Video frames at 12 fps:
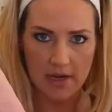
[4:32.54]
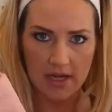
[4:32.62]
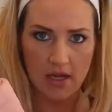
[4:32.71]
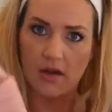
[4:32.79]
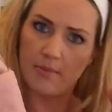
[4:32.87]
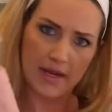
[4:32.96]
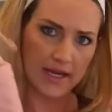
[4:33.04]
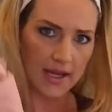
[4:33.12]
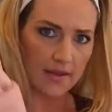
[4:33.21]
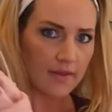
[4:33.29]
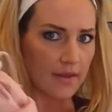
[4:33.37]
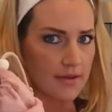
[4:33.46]
money on
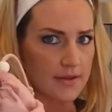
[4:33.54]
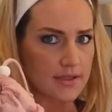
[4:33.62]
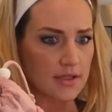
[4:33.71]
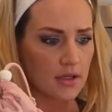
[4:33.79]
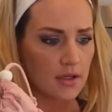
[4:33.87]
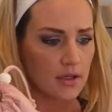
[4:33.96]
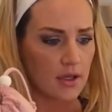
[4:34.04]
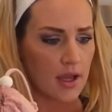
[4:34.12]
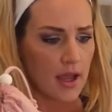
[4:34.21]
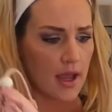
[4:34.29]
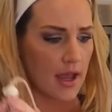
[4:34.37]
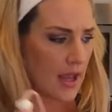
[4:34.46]
making these,
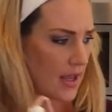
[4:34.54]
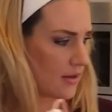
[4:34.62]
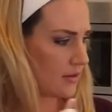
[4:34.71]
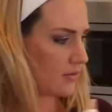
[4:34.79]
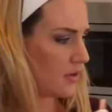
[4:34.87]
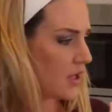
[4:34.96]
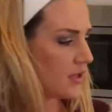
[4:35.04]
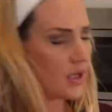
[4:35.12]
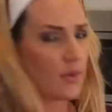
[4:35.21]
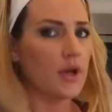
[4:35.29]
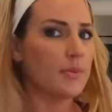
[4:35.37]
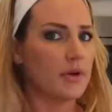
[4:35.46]
and
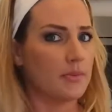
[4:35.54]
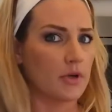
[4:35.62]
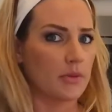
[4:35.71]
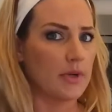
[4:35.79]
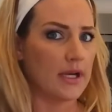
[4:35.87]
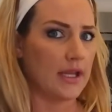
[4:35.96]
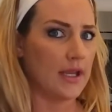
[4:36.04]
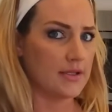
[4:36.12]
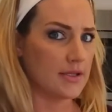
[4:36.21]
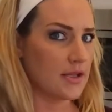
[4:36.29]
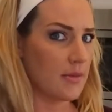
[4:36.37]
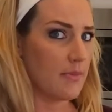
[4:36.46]
they would have put more money
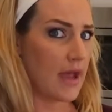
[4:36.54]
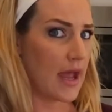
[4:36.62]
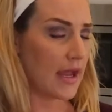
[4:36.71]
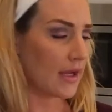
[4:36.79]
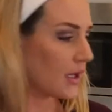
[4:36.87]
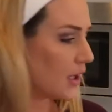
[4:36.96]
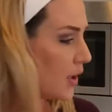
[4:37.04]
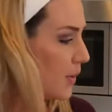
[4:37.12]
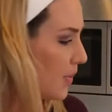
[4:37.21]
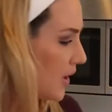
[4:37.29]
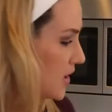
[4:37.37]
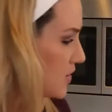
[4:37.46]
into the bag,
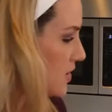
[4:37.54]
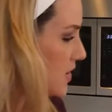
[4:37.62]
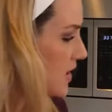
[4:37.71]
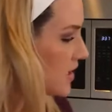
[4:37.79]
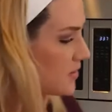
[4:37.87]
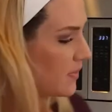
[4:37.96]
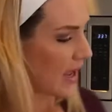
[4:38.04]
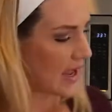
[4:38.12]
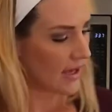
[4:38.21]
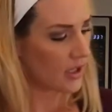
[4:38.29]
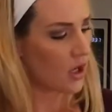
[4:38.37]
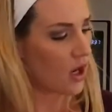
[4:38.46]
because this
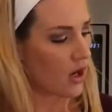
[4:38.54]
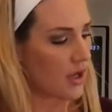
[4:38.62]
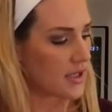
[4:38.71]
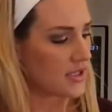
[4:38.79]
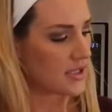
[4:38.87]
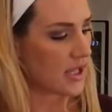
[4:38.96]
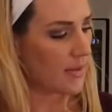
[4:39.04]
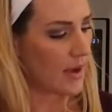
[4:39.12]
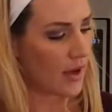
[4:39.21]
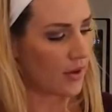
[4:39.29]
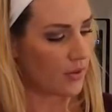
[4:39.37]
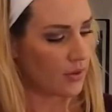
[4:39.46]
bag costs
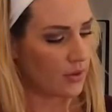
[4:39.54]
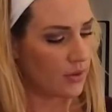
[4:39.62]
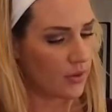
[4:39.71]
about,